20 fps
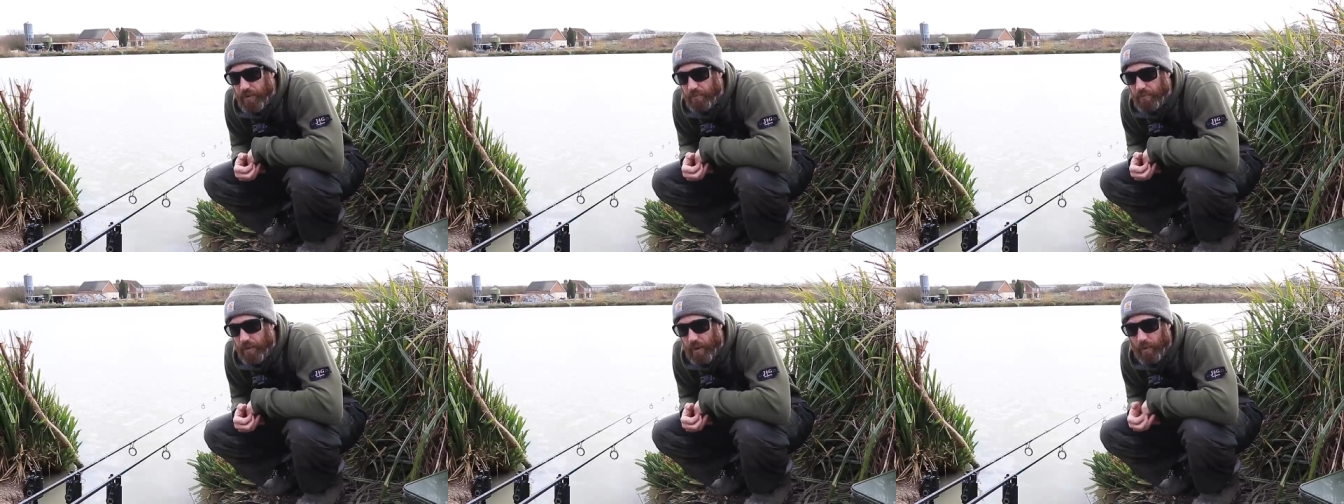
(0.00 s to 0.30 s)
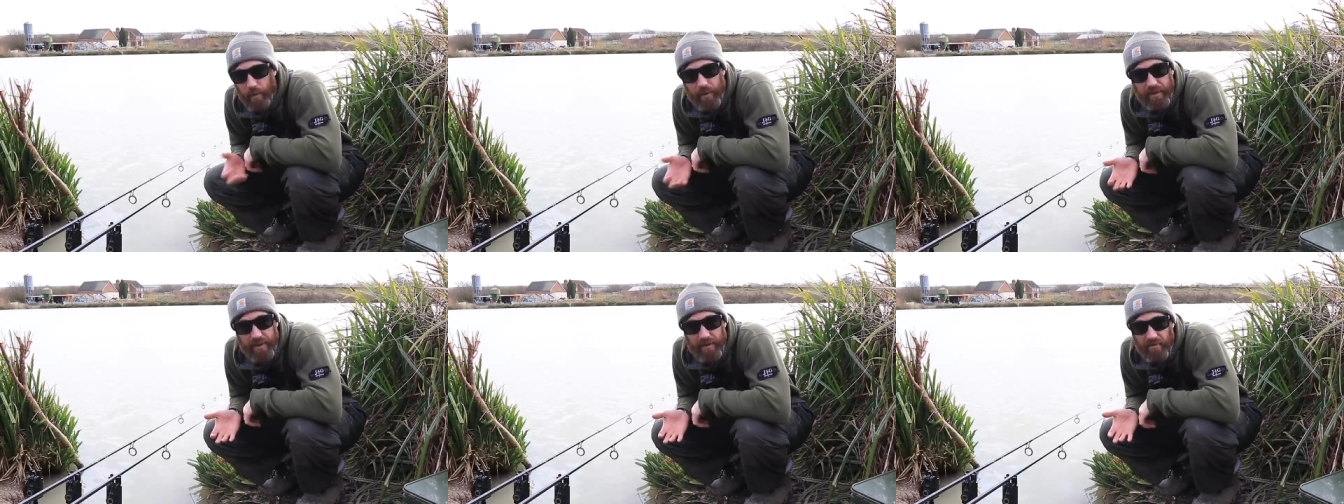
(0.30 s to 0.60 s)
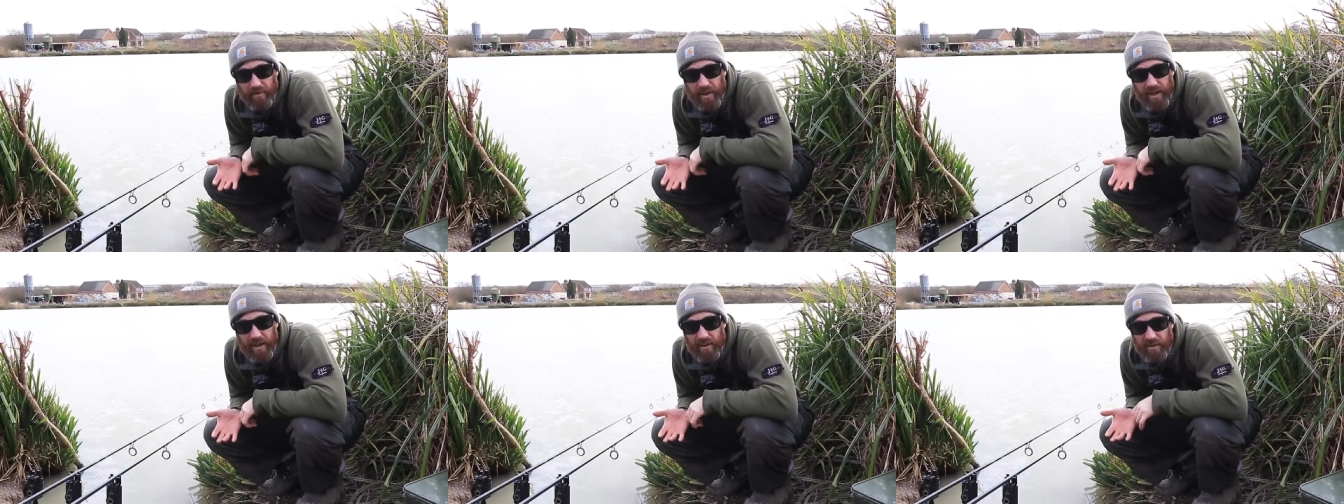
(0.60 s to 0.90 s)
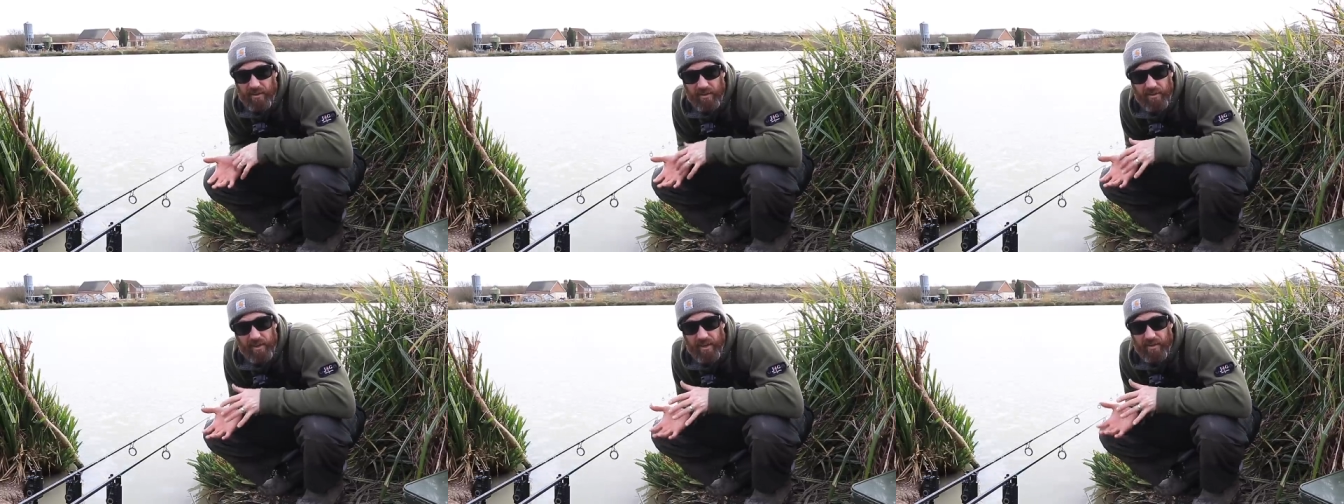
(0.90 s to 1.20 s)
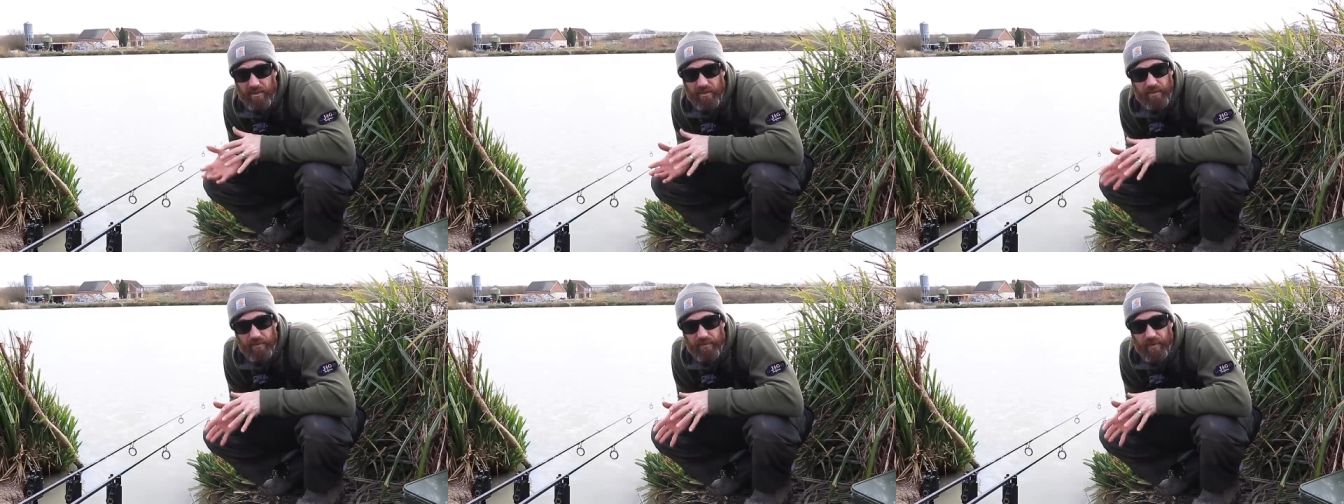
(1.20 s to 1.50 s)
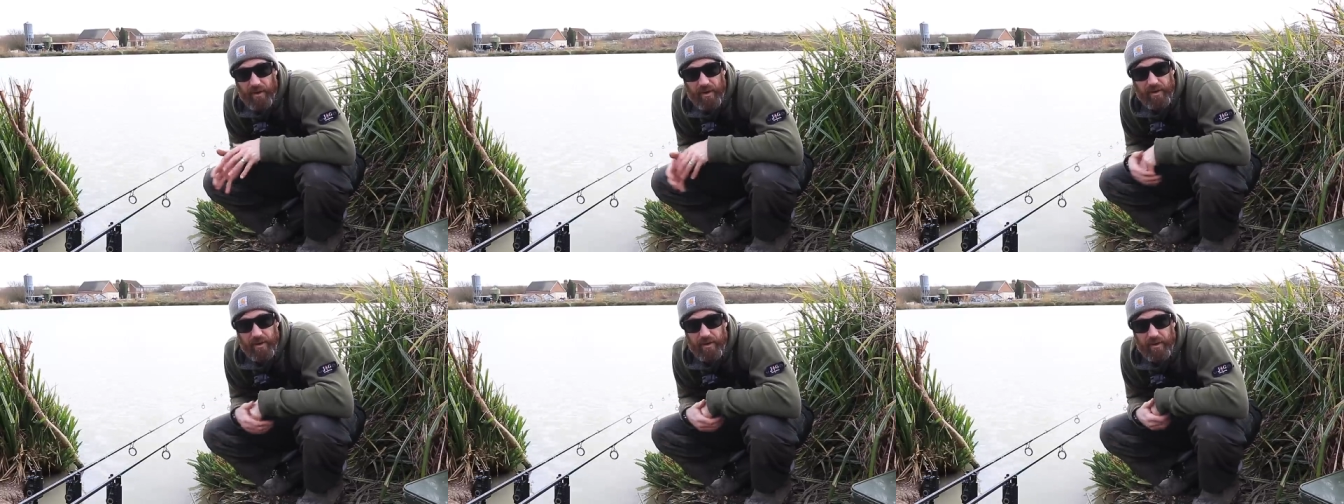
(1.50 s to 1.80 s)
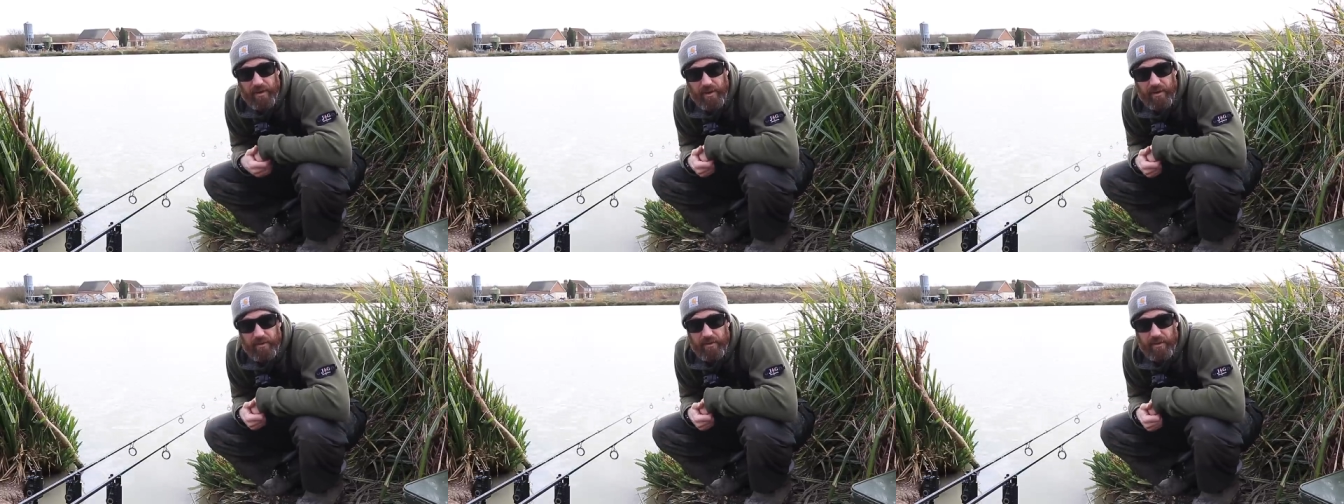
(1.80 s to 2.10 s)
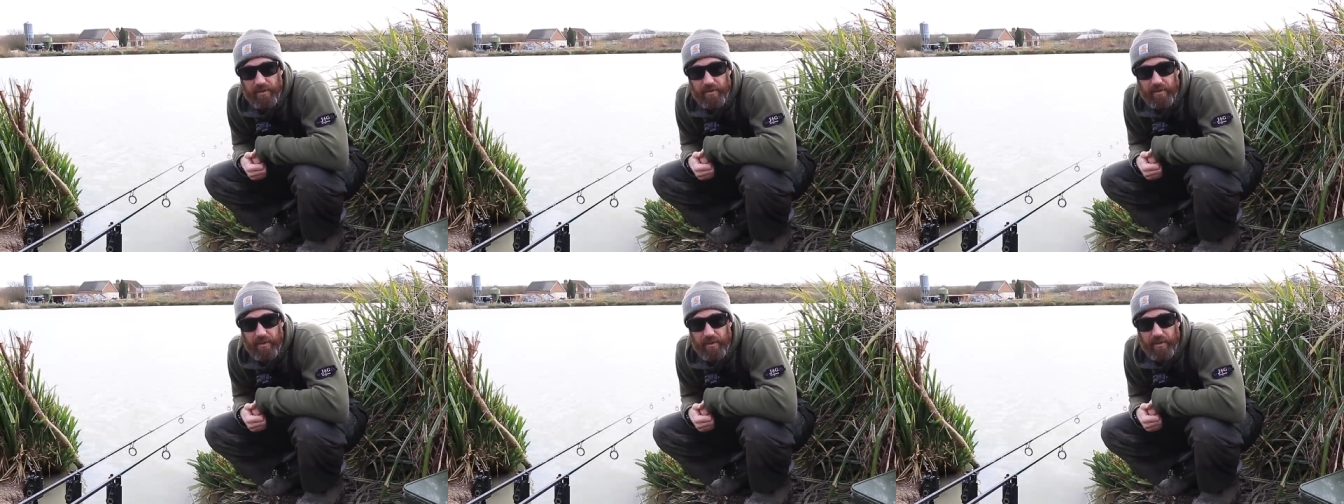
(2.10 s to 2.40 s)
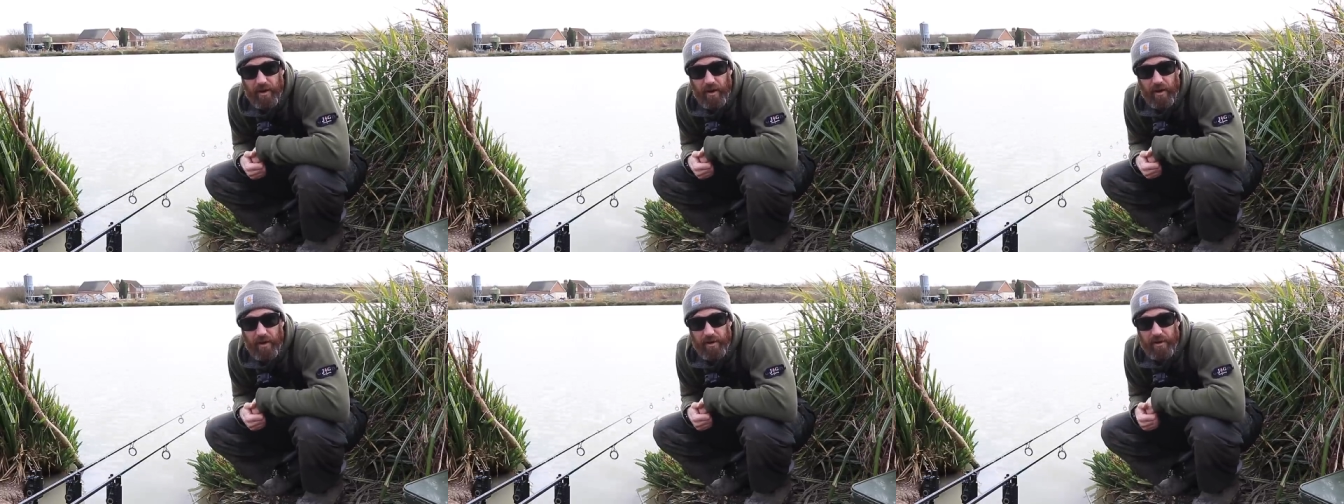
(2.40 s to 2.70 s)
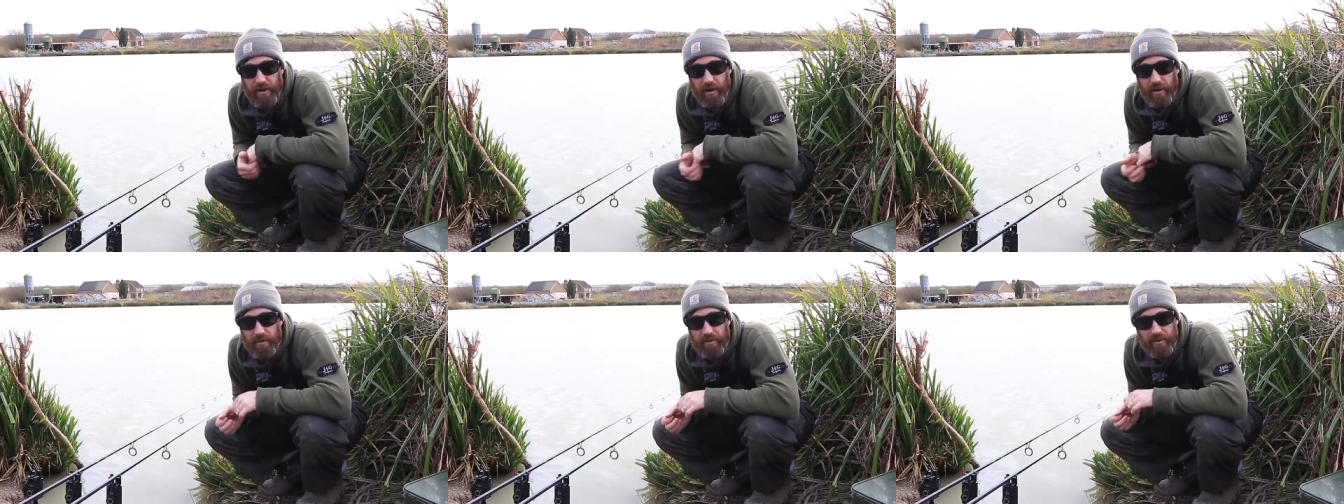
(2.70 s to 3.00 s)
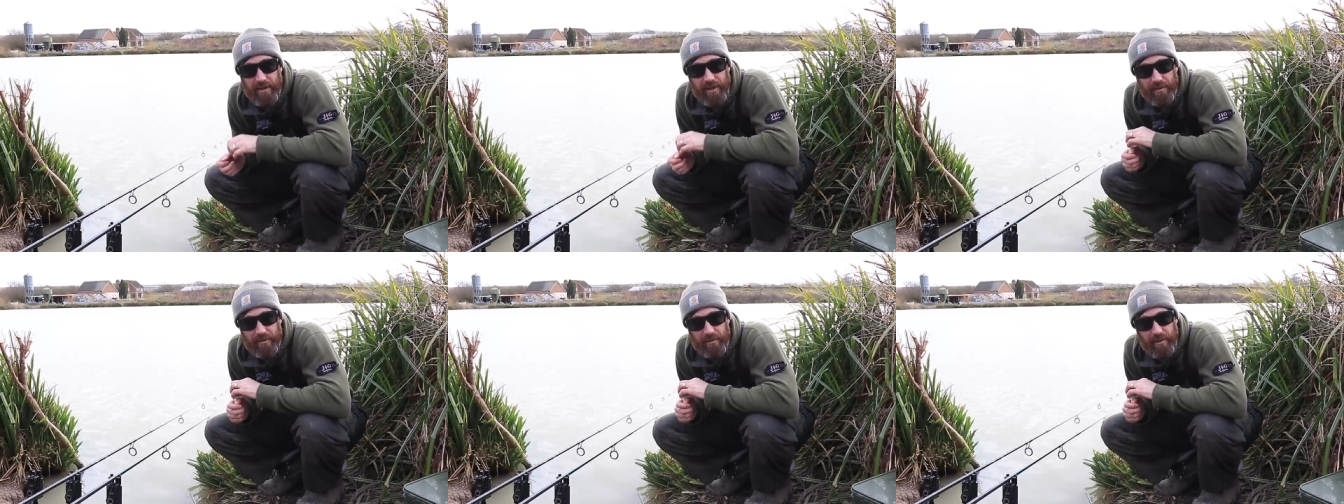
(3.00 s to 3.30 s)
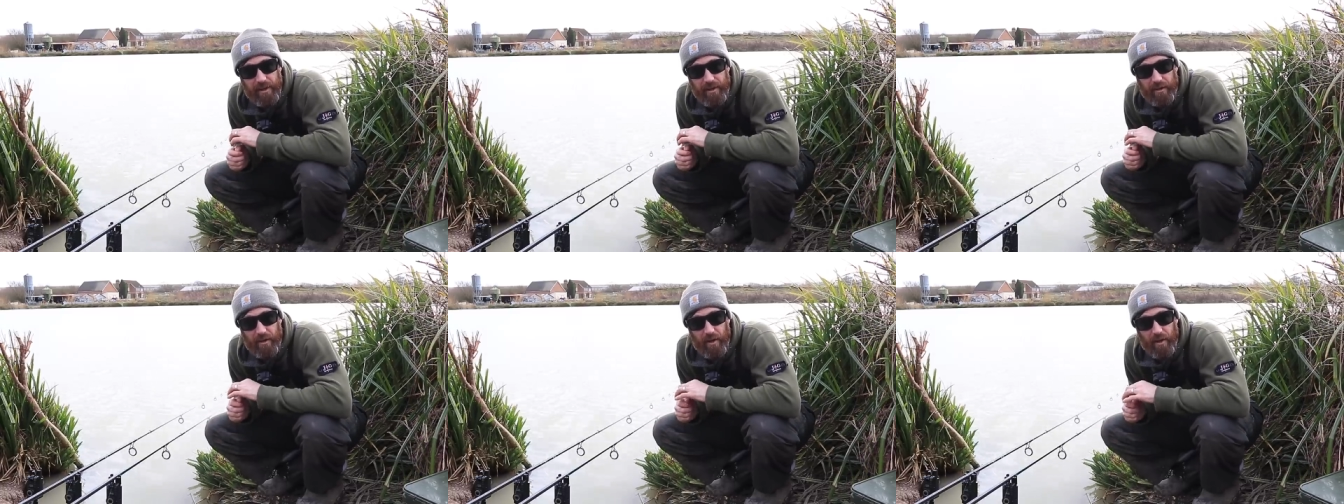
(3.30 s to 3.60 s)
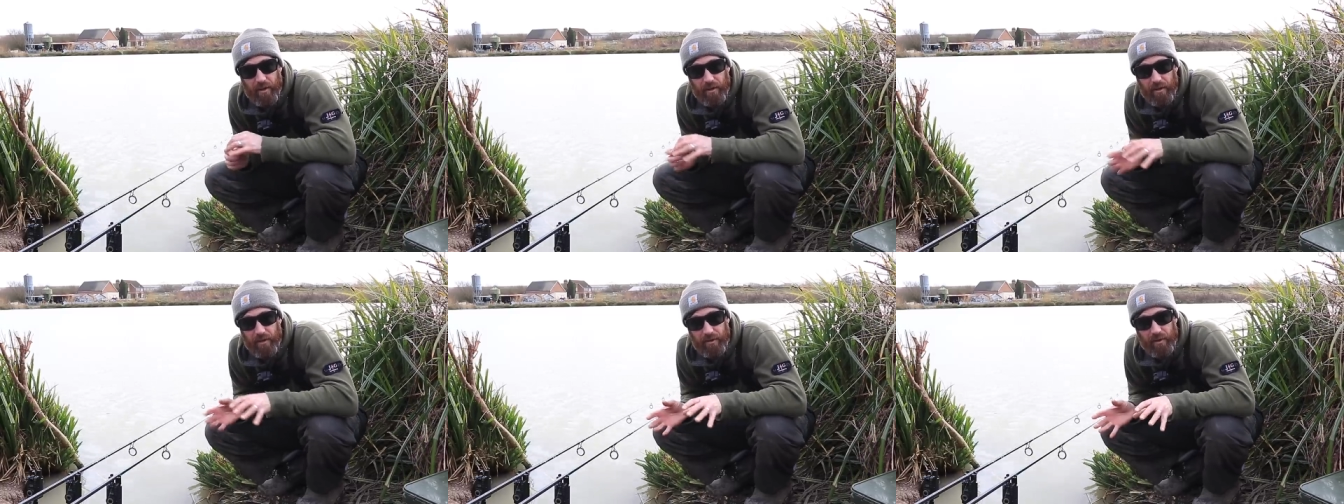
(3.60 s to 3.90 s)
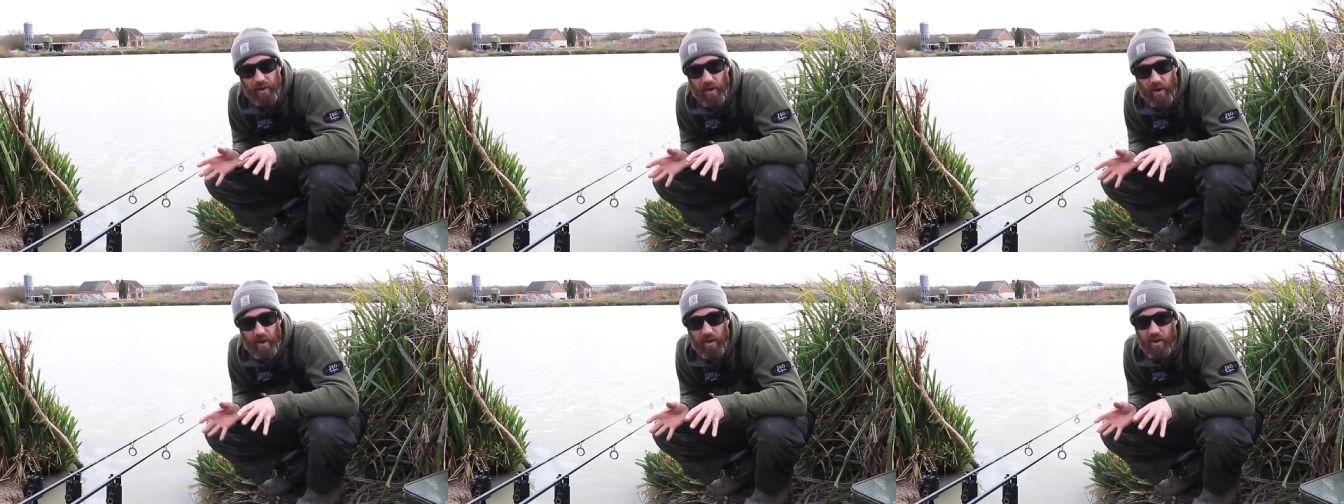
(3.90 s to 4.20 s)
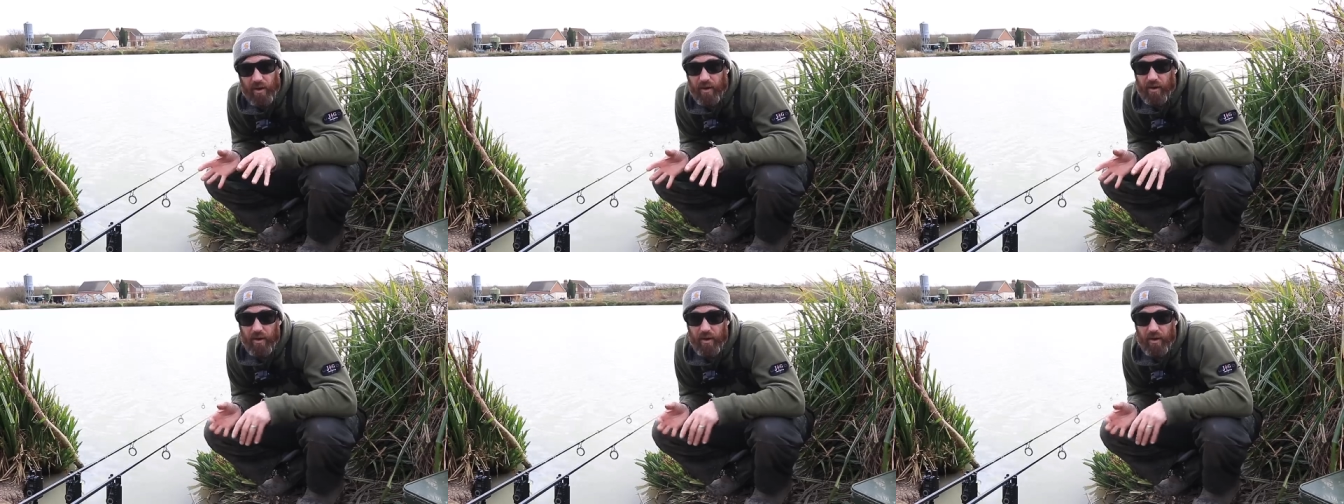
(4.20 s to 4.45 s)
my withy rig because I just find it the easiest to tie. You know, it's literally a knotless knot